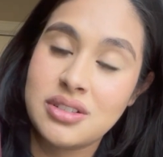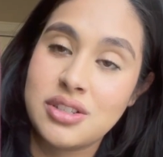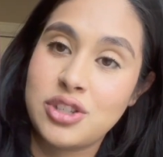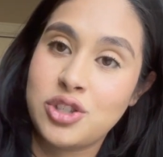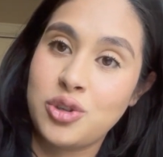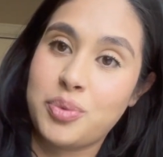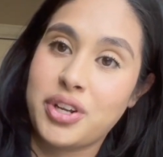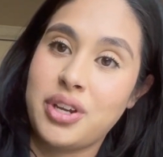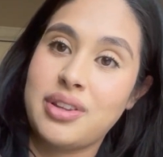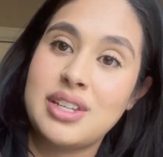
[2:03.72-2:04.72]
Super
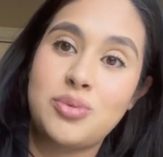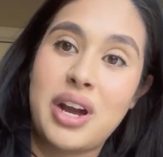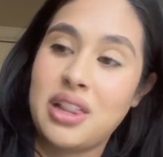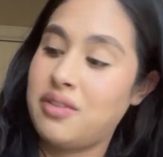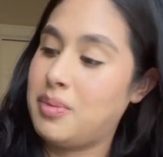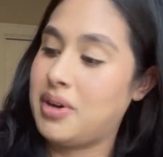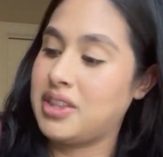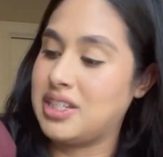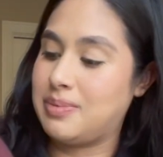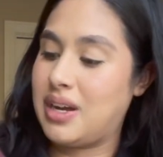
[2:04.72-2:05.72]
cute. That's what I love about
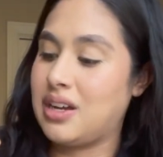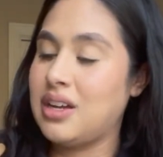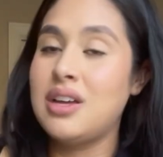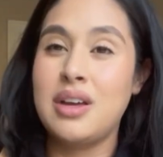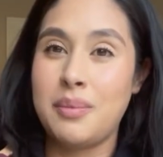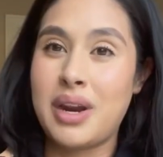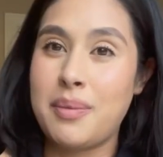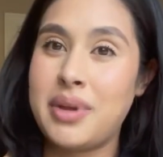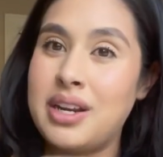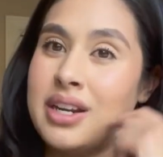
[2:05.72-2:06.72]
this bag. But I
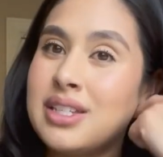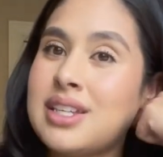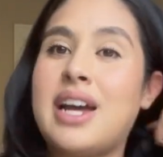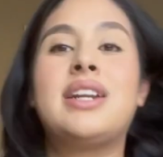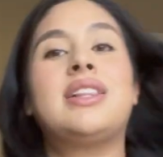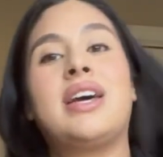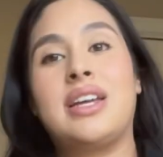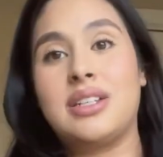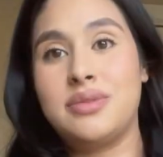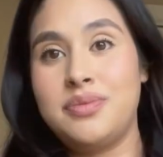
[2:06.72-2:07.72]
mean, it is kind of
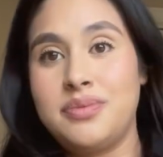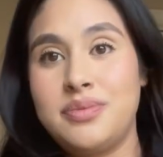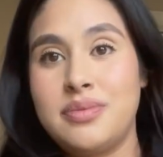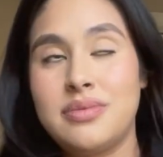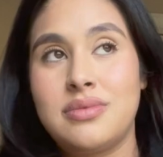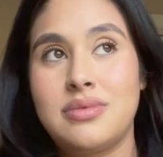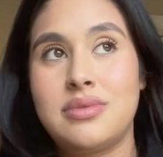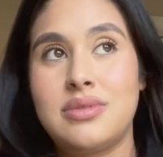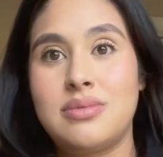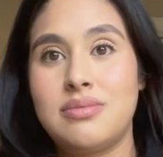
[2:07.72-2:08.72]
like
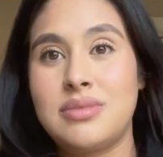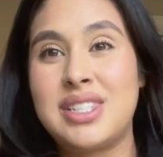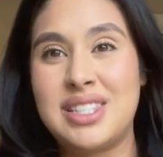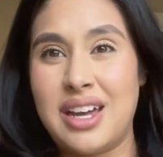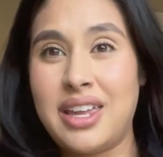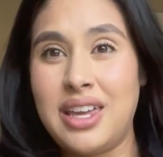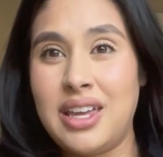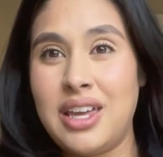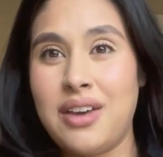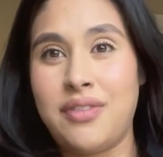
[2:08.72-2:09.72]

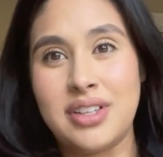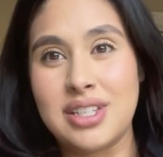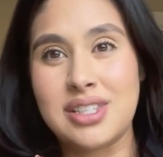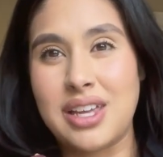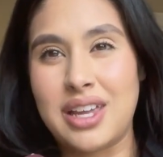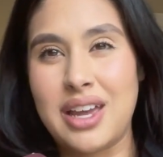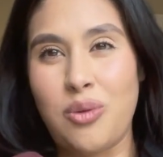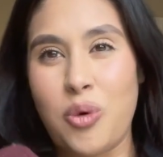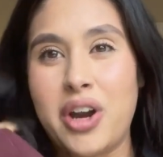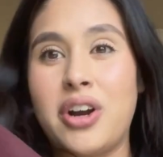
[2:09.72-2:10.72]
sucky if it does like get
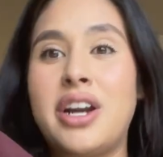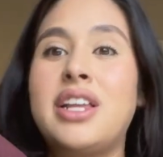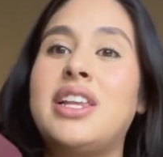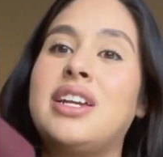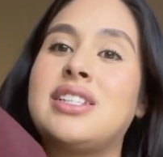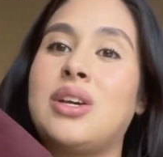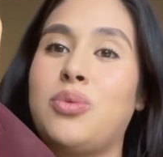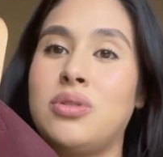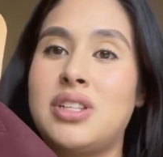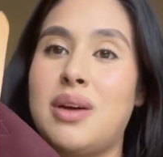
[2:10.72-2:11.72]
wet or anything, because it
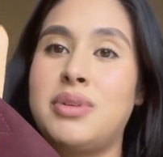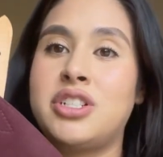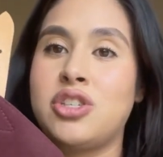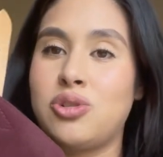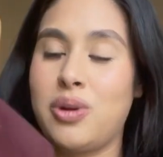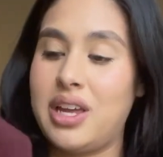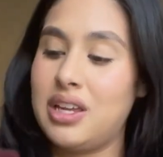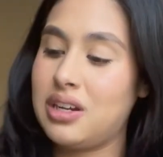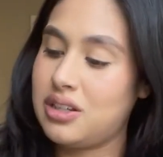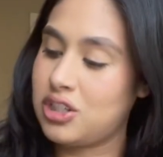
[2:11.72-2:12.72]
will damage the
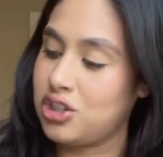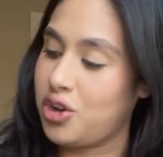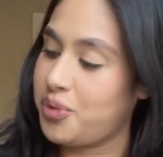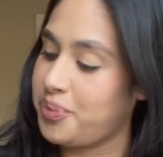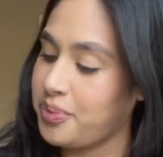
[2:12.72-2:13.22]
suede. So